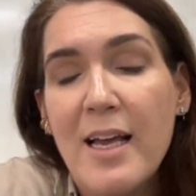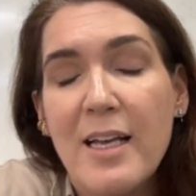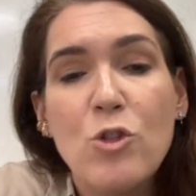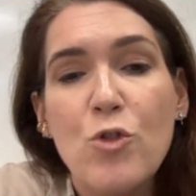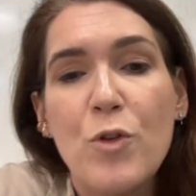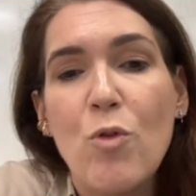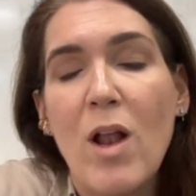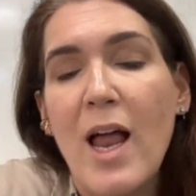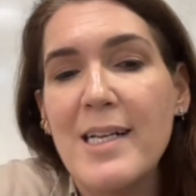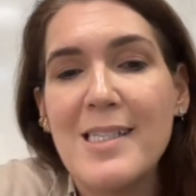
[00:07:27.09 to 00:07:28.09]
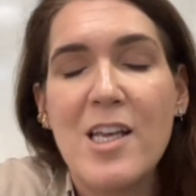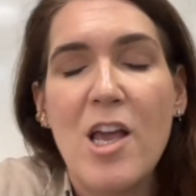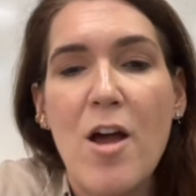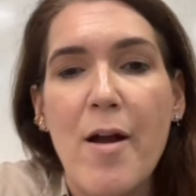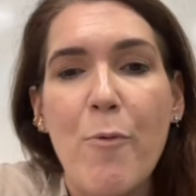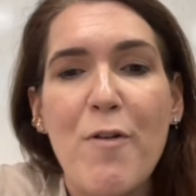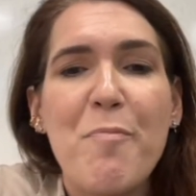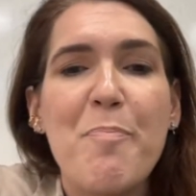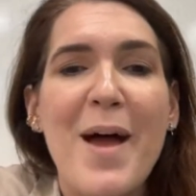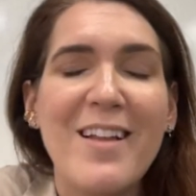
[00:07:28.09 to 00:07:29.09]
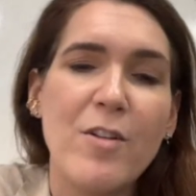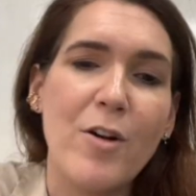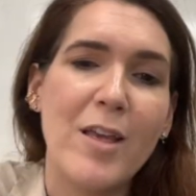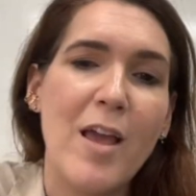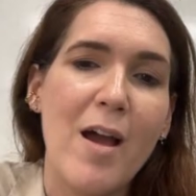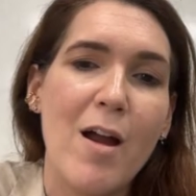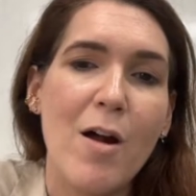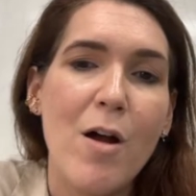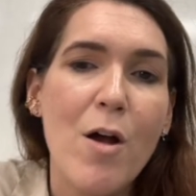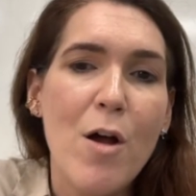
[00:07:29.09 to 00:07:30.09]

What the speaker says: individualized care, with better care.